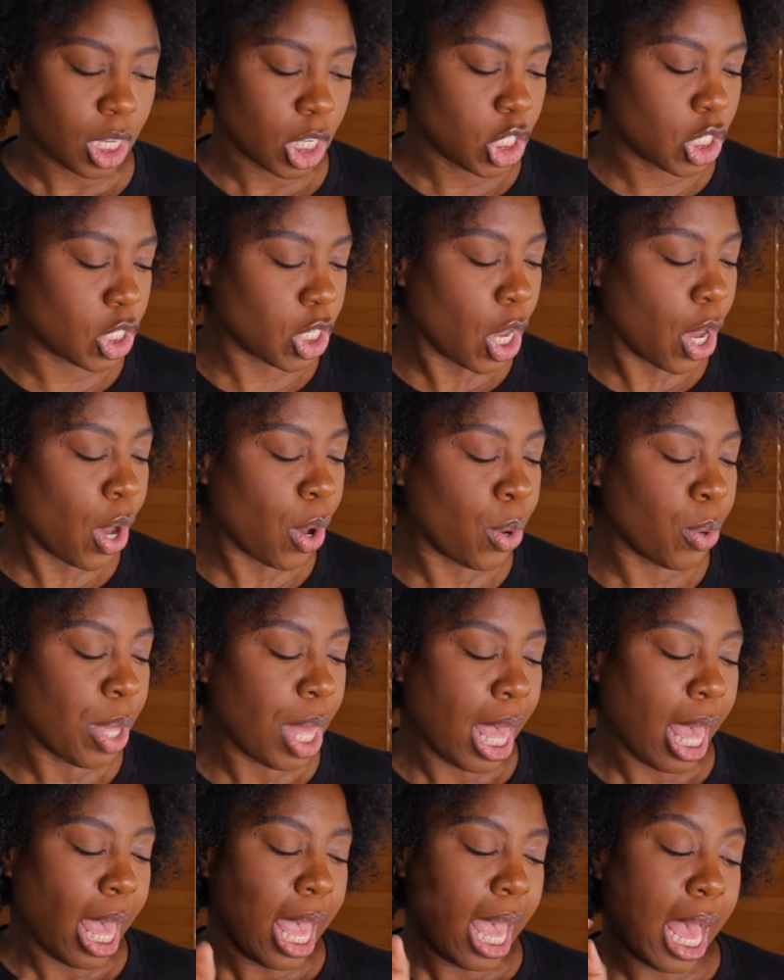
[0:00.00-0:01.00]
So
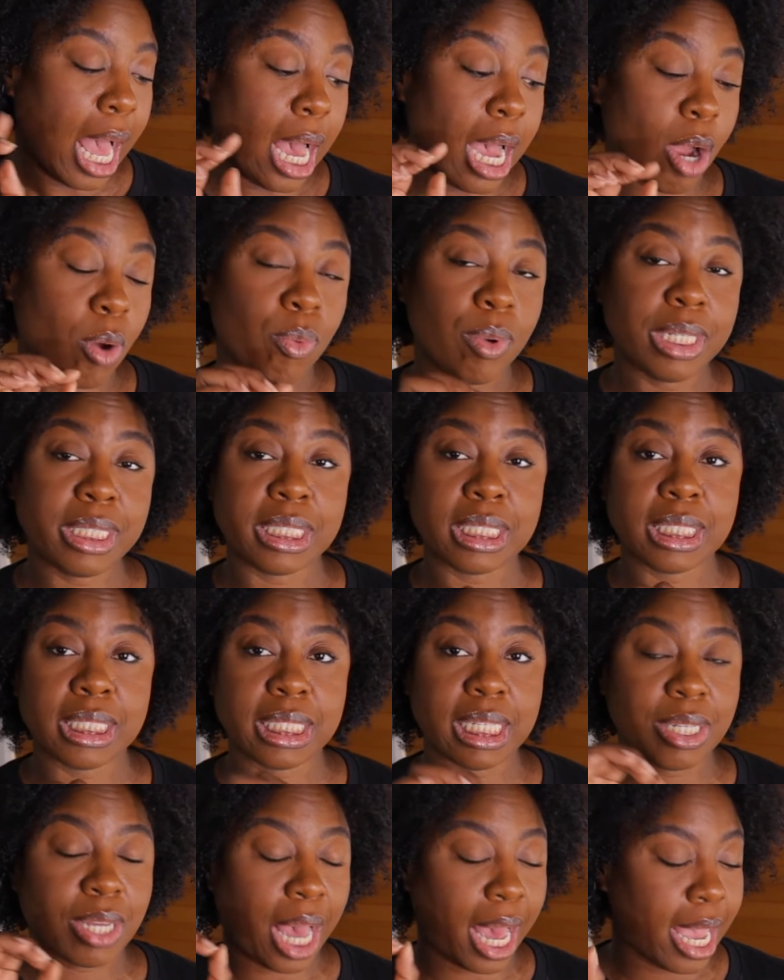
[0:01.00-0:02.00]

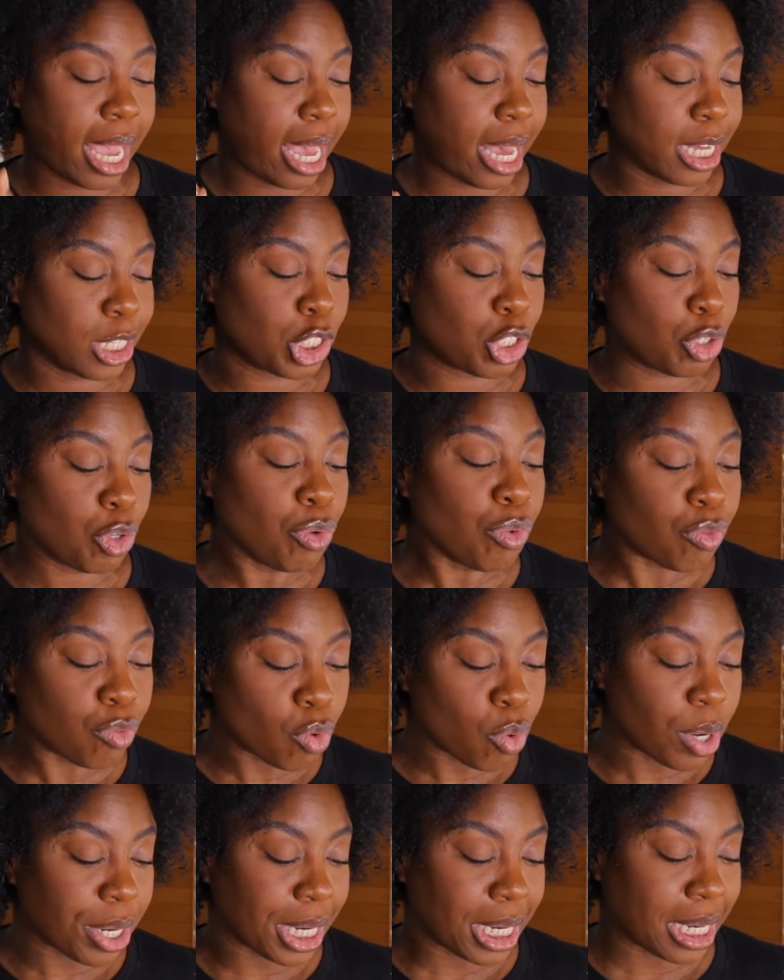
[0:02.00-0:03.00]
originally I had
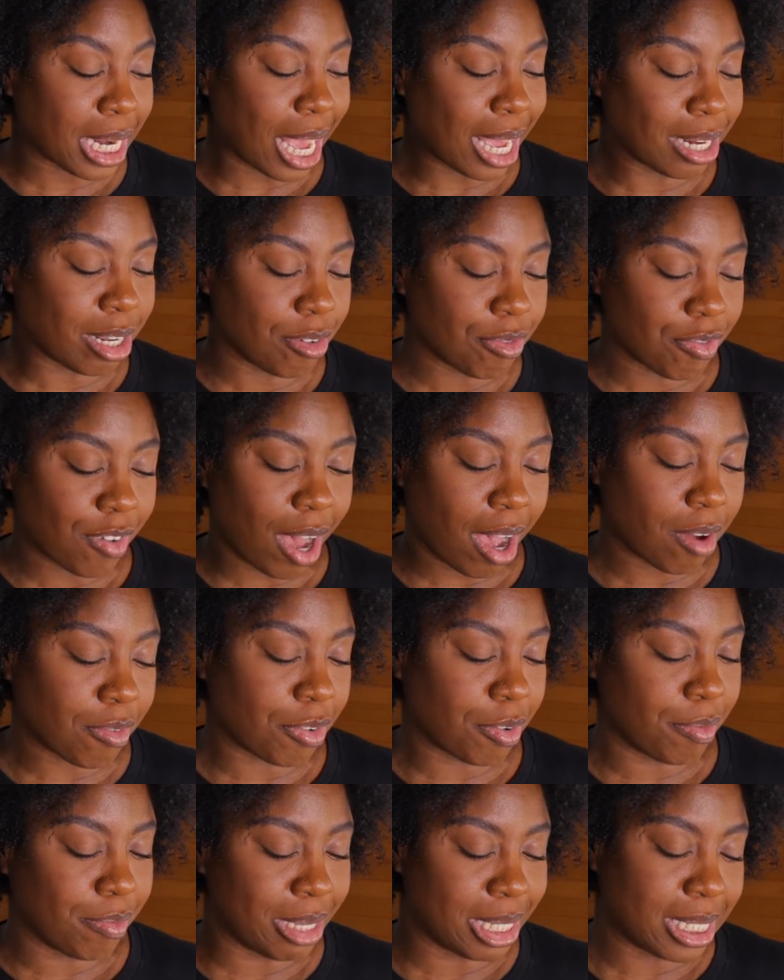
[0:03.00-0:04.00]
$240.95
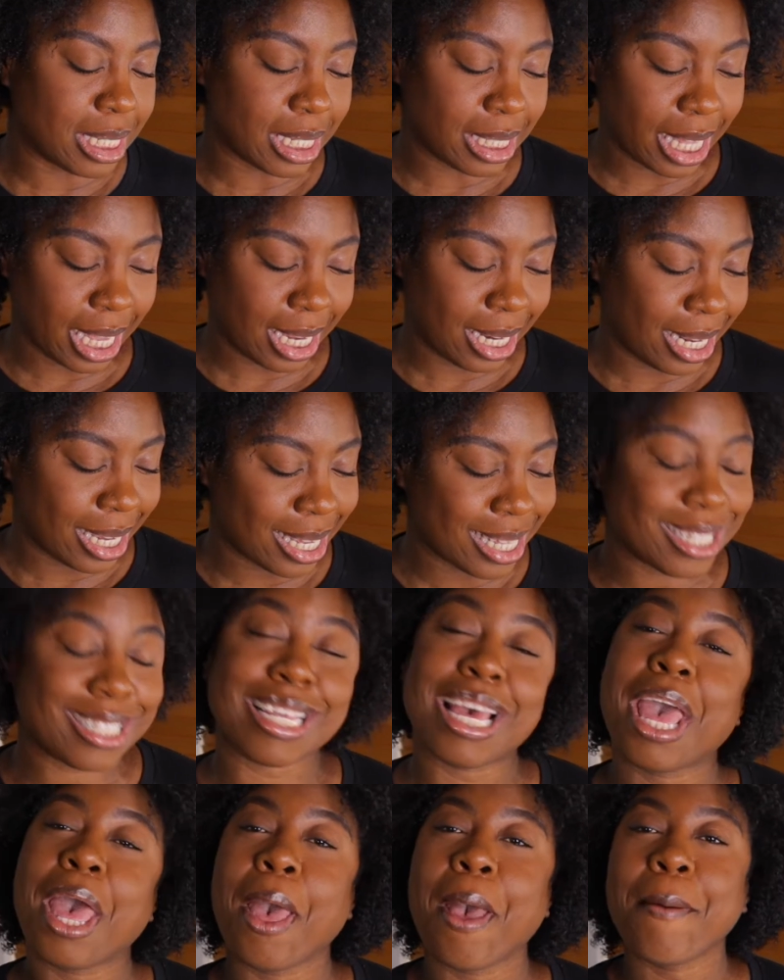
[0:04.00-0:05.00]
for miscellaneous.
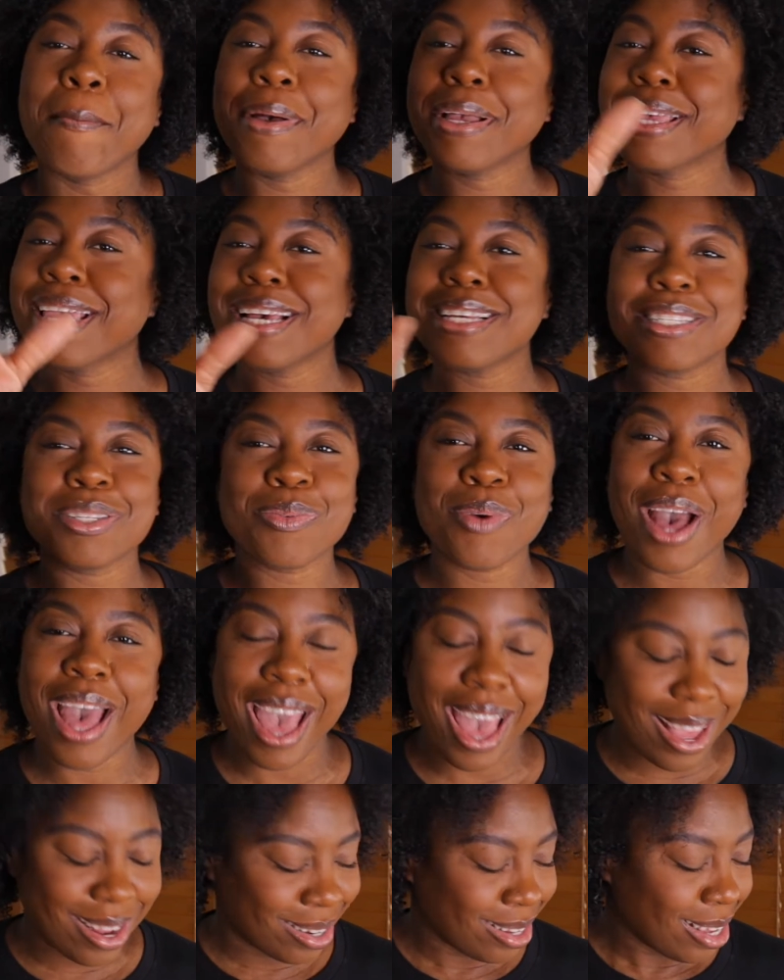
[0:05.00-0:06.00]
But guess what?